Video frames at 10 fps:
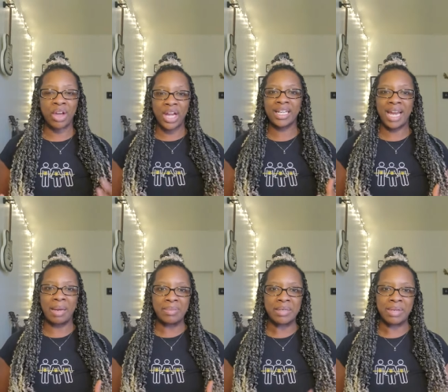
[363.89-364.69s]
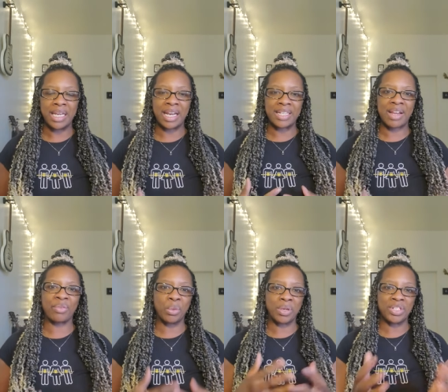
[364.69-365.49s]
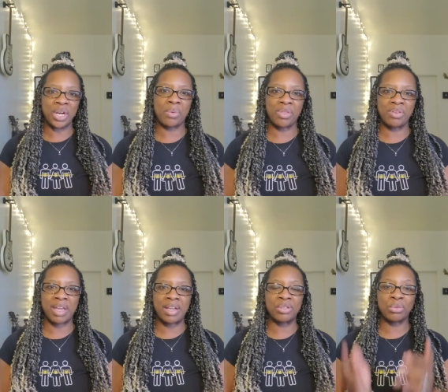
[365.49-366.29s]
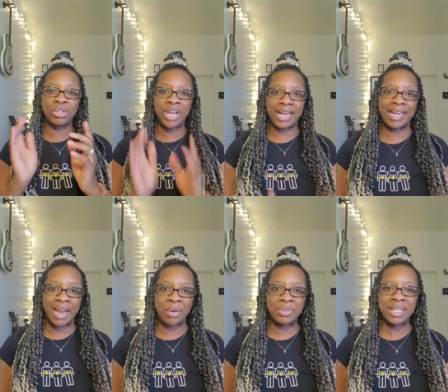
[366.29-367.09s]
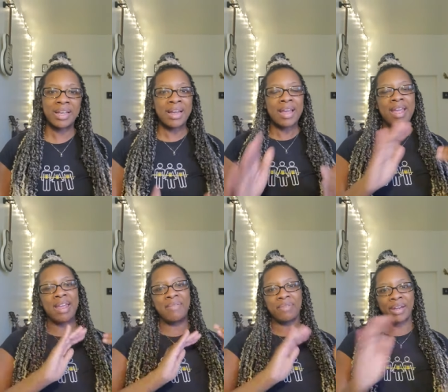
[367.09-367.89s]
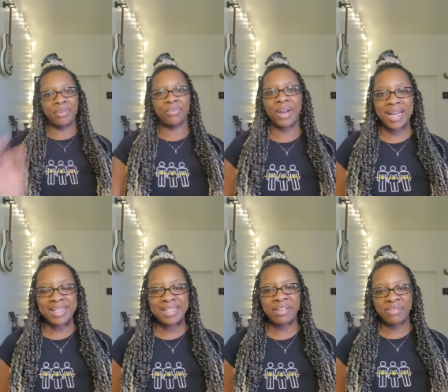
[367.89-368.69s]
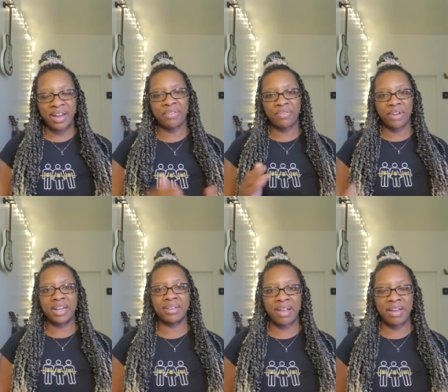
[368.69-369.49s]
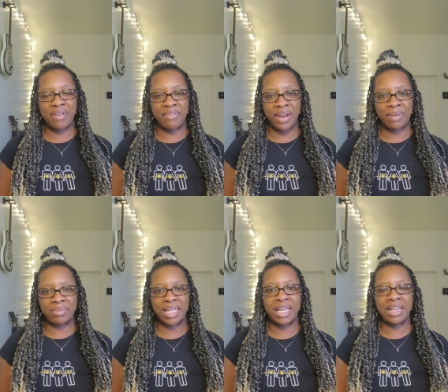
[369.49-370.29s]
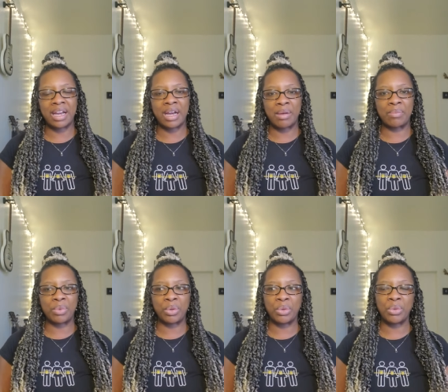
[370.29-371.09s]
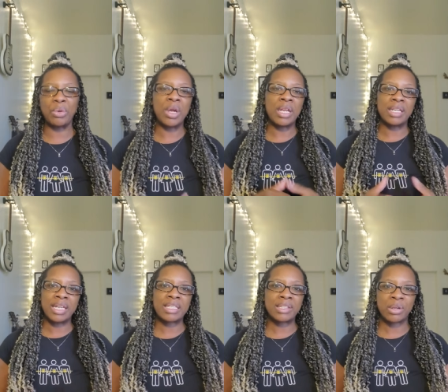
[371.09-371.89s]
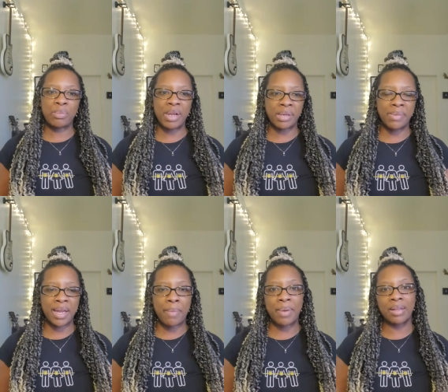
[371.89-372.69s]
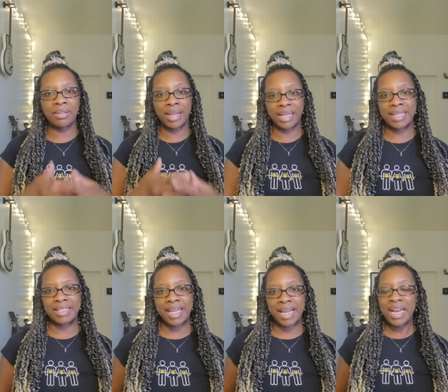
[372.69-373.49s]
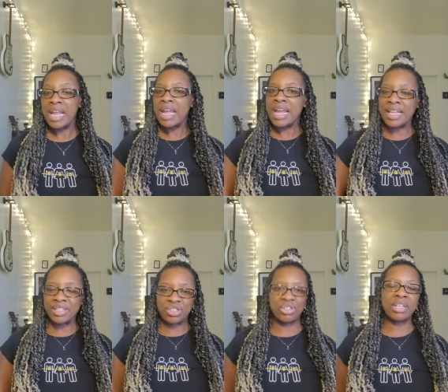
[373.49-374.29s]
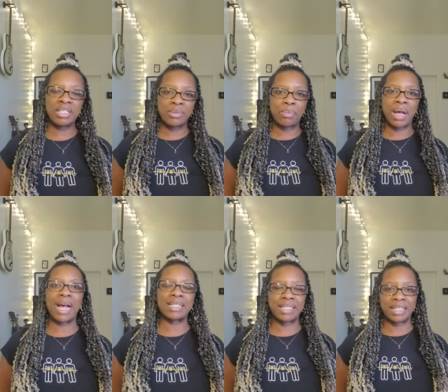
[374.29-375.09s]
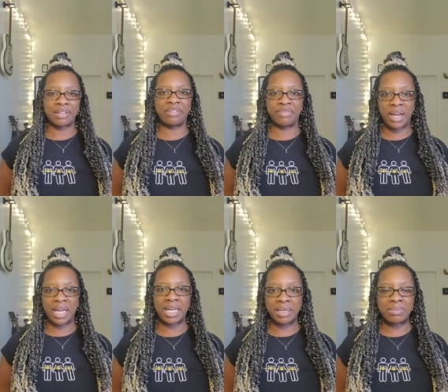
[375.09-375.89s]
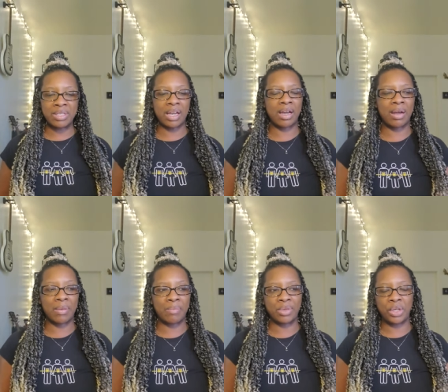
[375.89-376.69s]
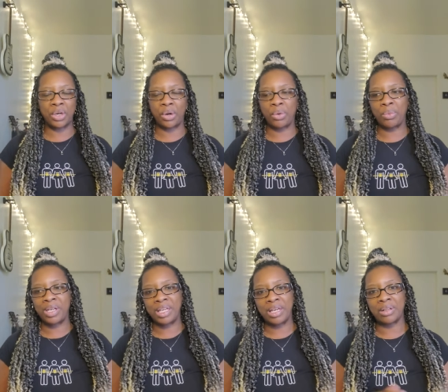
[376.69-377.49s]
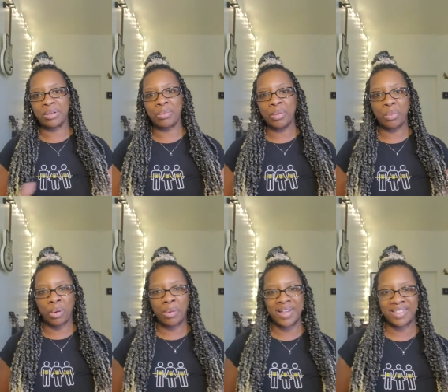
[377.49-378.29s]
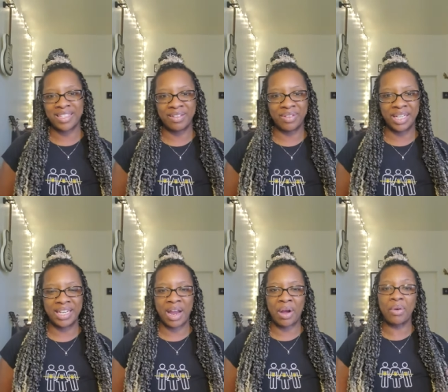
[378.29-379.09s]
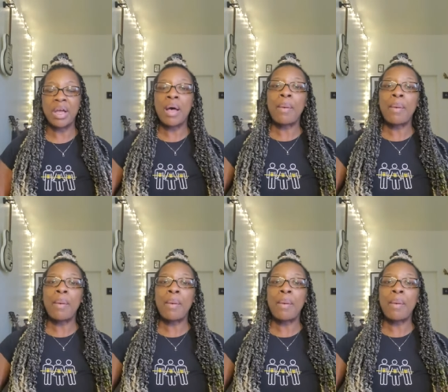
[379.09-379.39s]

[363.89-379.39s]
thought came to me and i definitely want to share with you guys so check it out invite friends invite friend uh, family um, who needs a little pick me up like i said it's just positive vibes um, you know we need a little bit more positivity now